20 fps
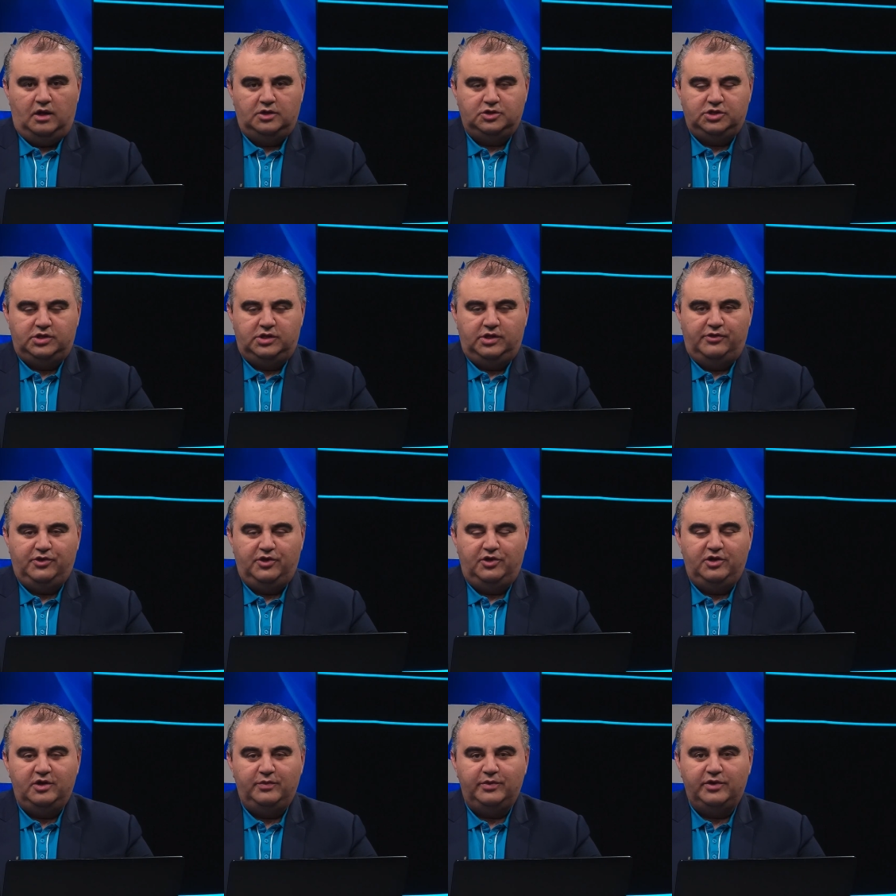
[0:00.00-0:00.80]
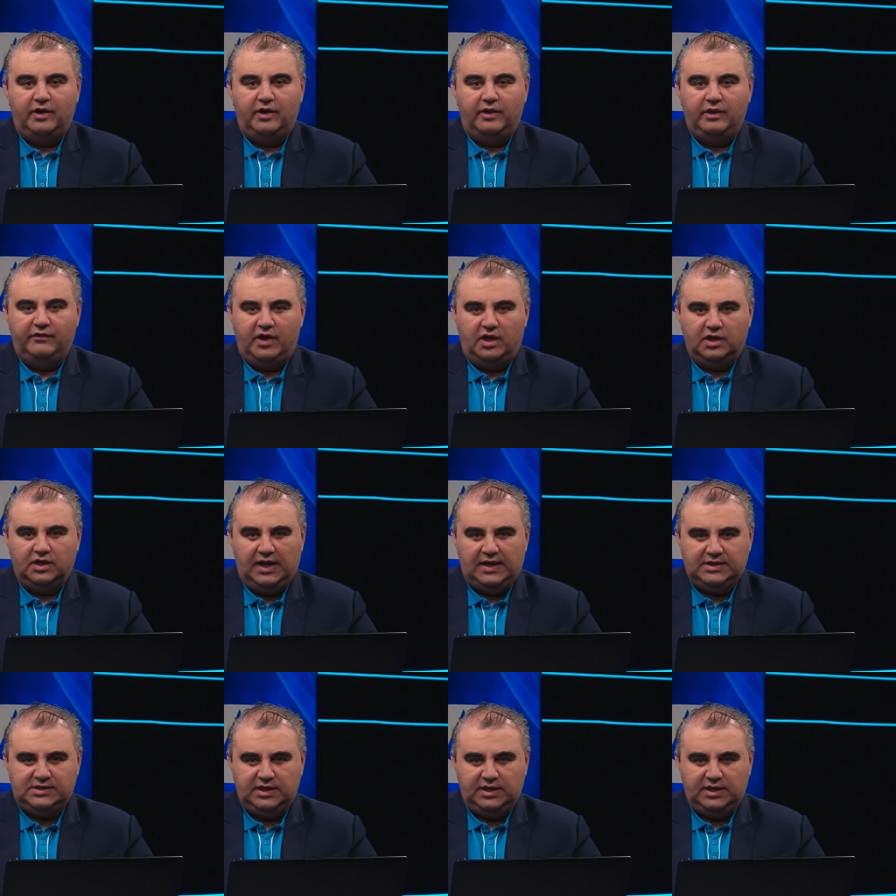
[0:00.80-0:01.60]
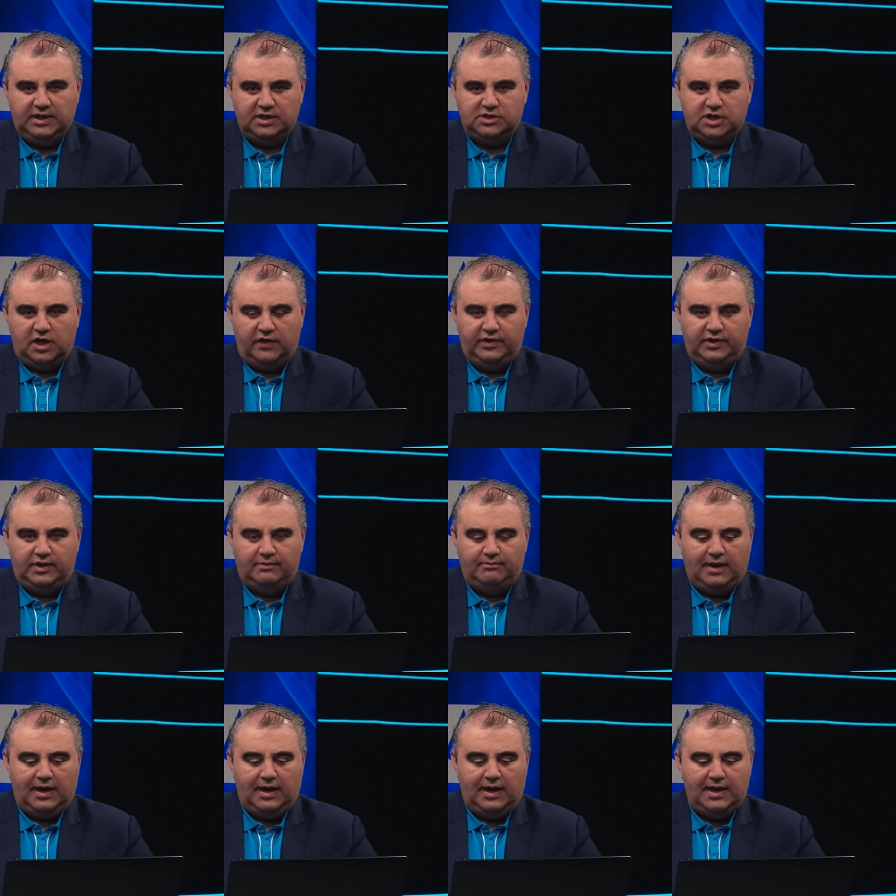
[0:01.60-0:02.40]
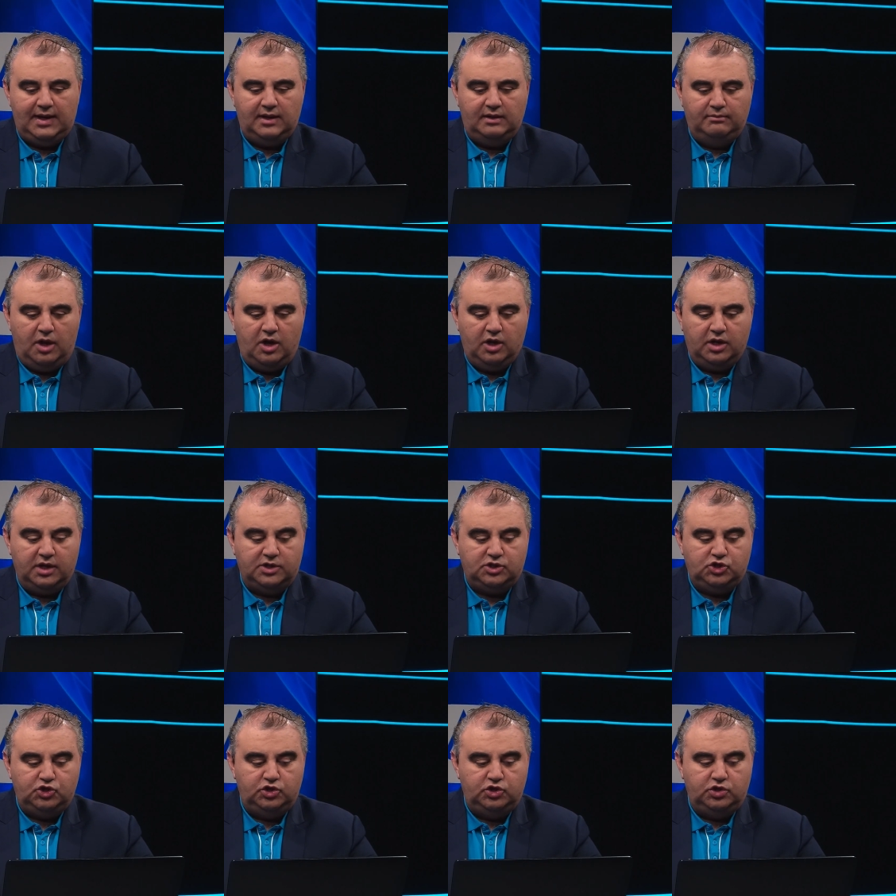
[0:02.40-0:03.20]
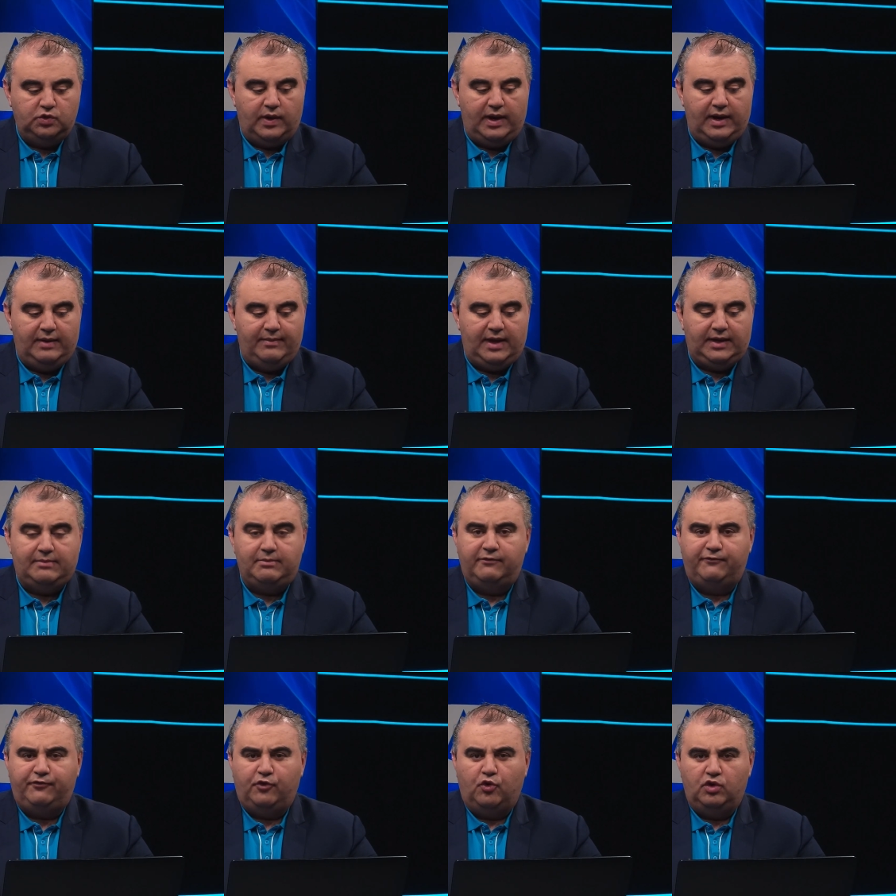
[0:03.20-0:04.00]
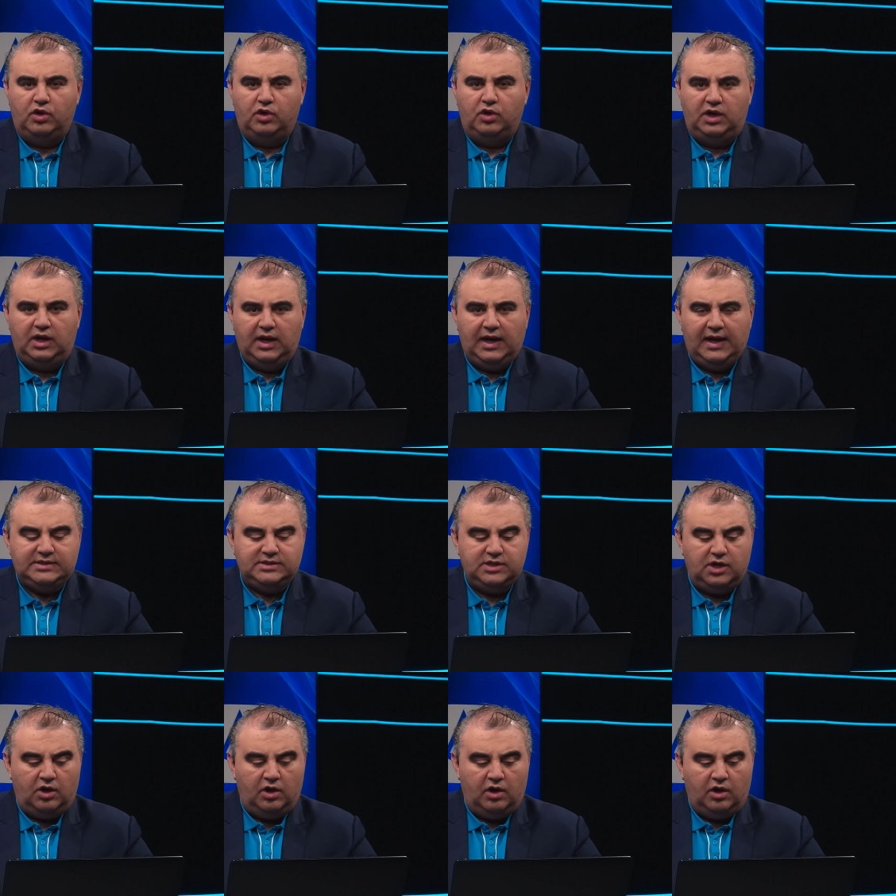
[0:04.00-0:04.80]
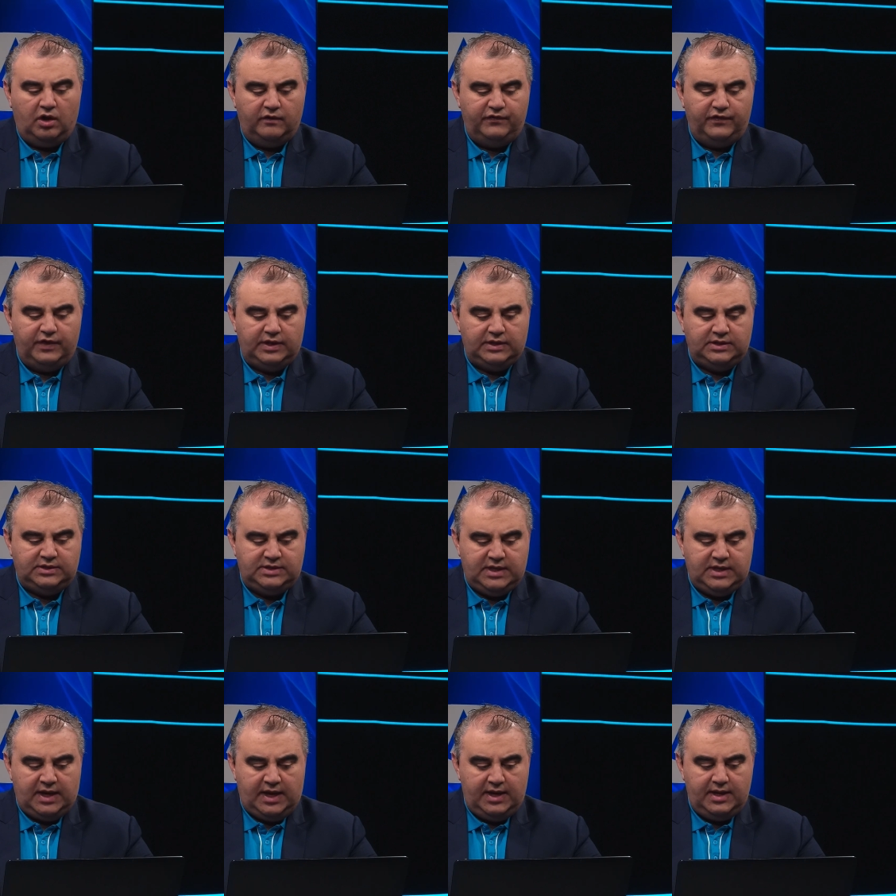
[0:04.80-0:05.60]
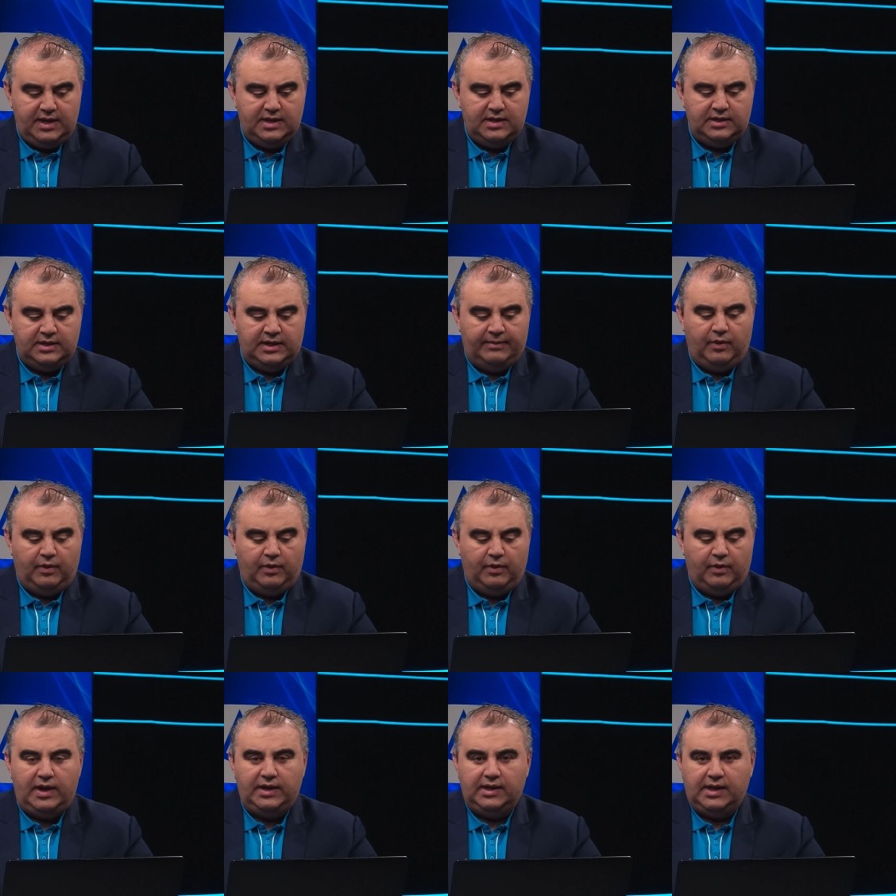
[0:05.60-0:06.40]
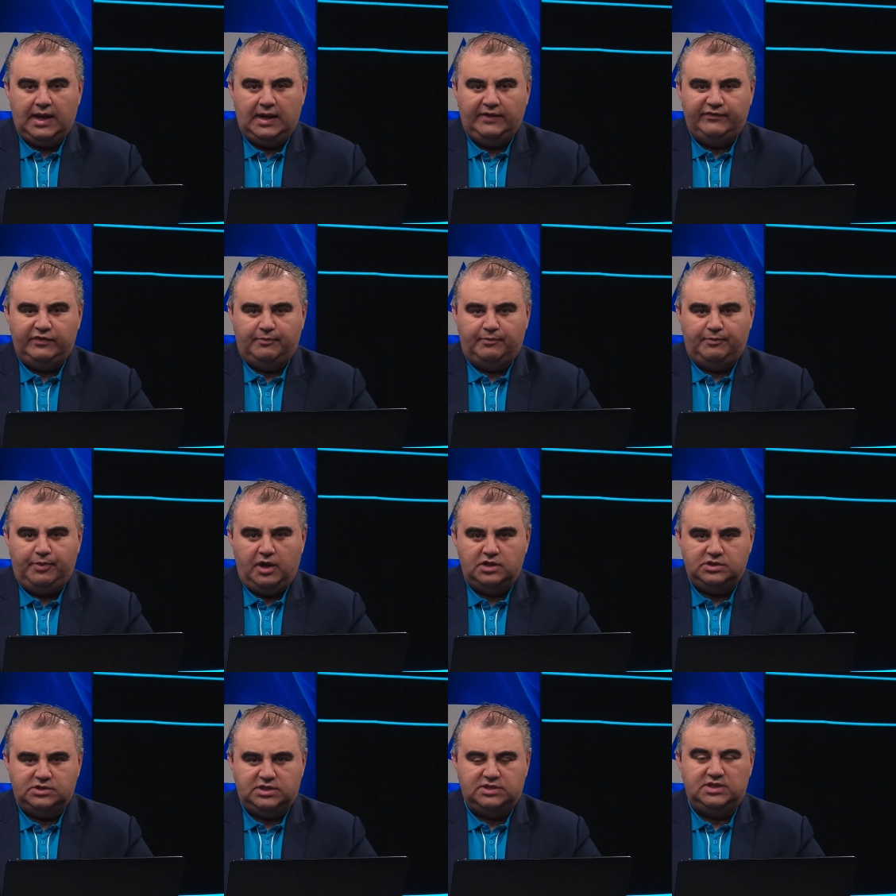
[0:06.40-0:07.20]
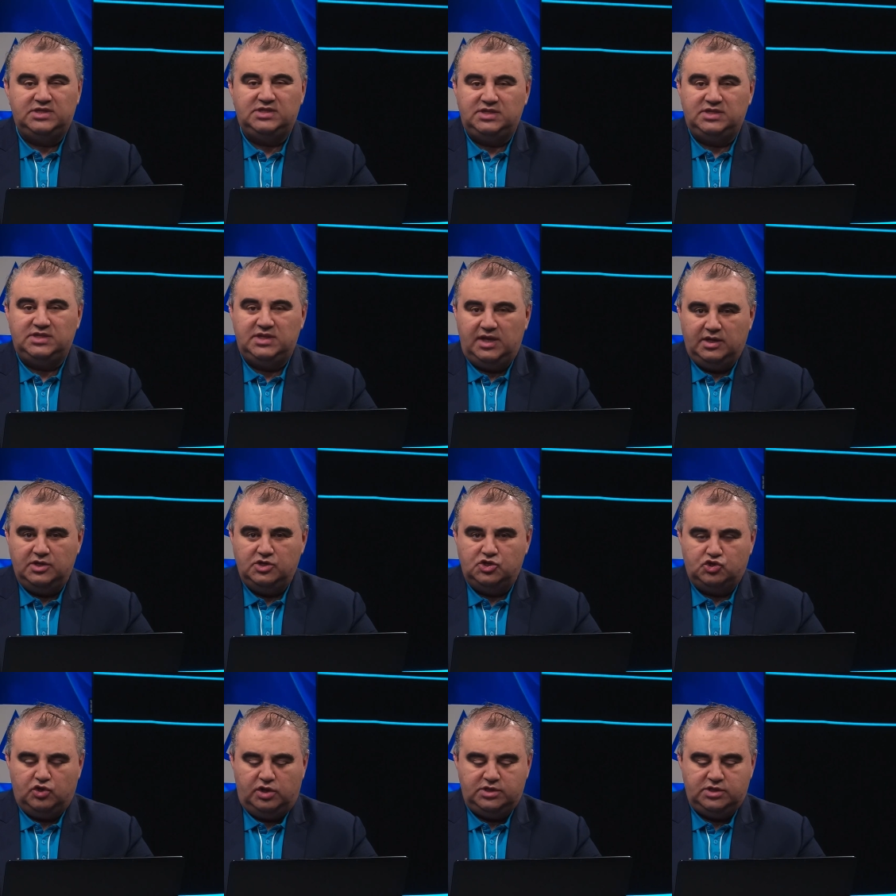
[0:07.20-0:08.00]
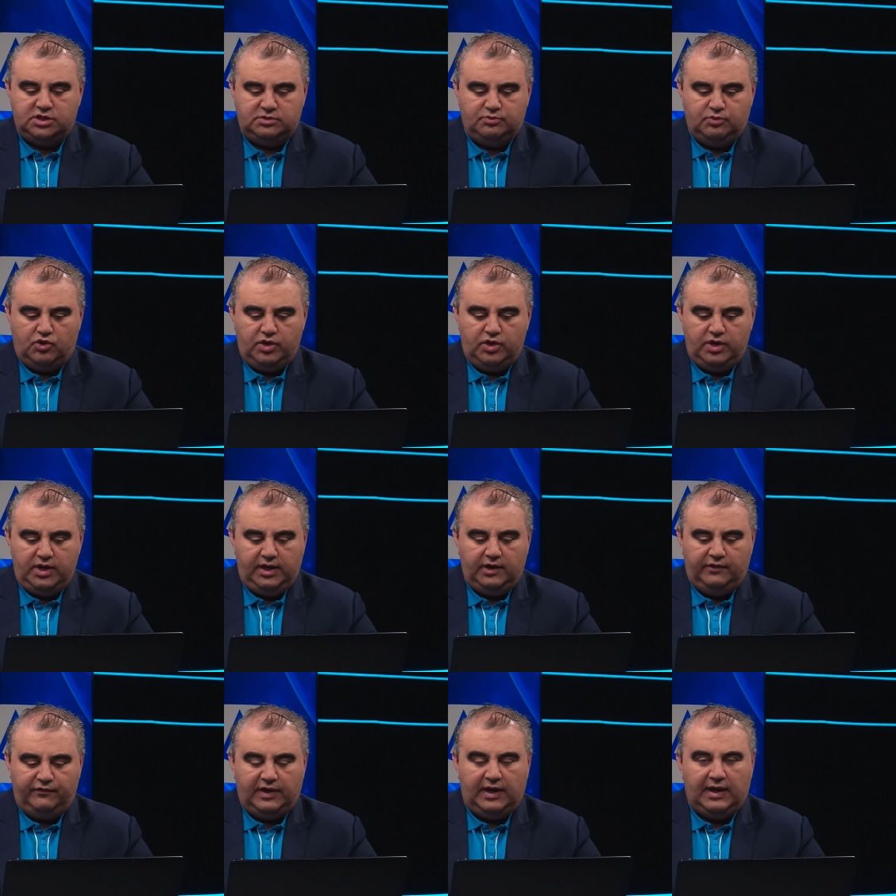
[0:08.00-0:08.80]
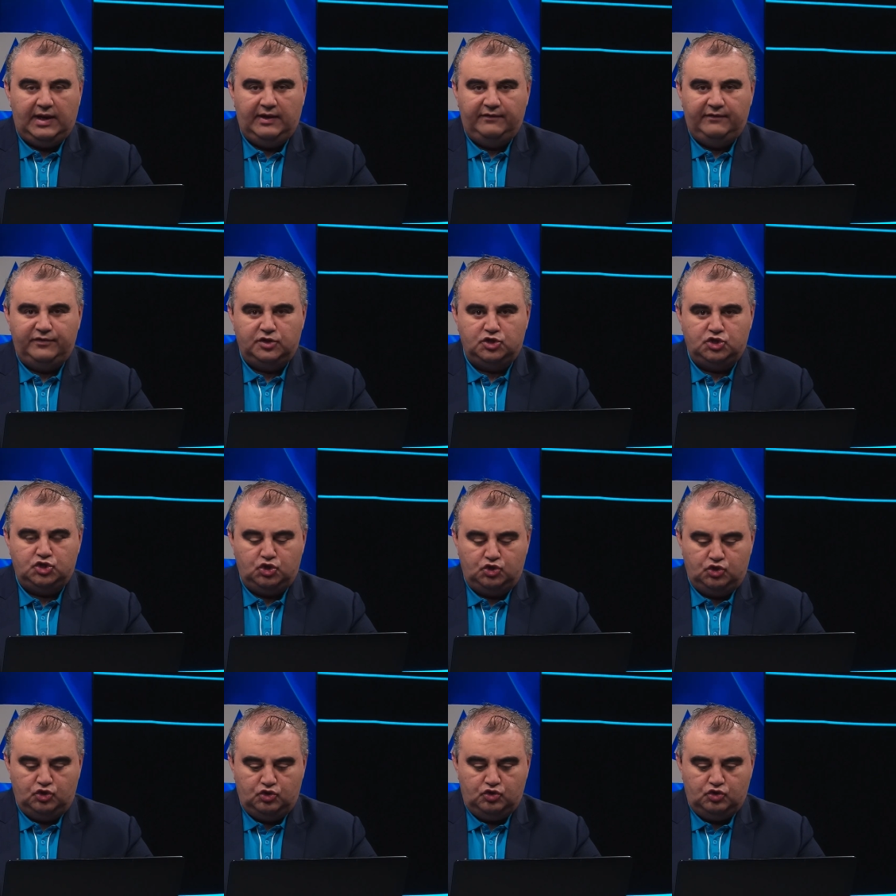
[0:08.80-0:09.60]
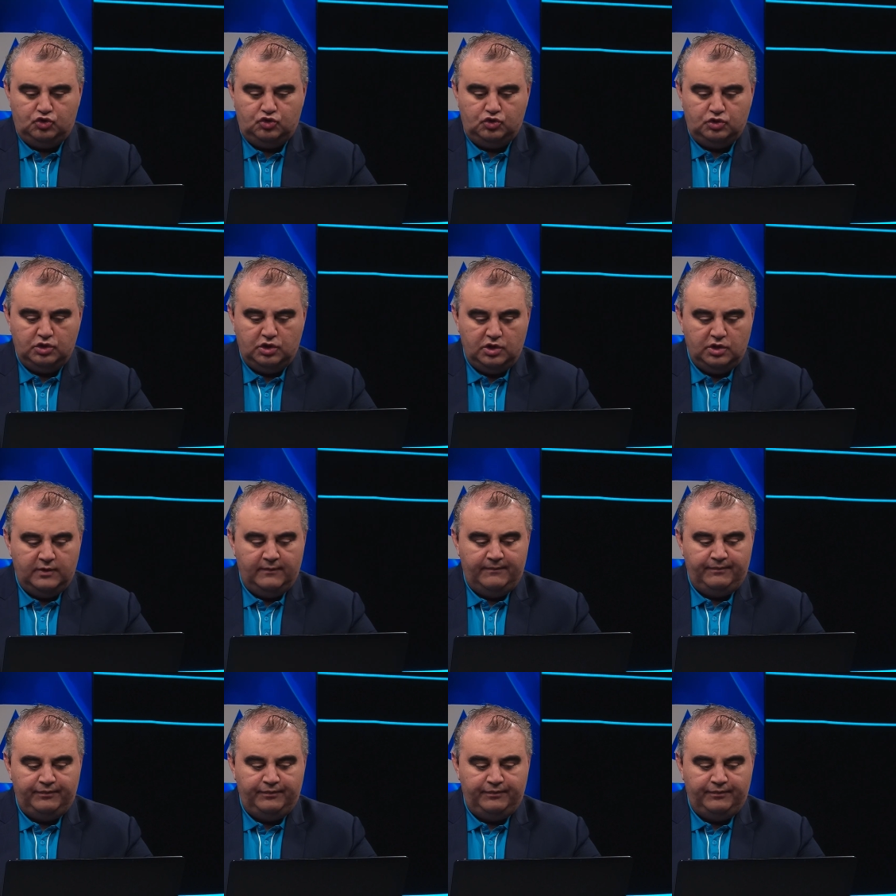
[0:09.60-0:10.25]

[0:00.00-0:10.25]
On to the third. We're on the Vaal Classic. It's over the mile. Market two to one about number four, Light of Day. Number one, Colorful Past is the second choice this morning at five to two.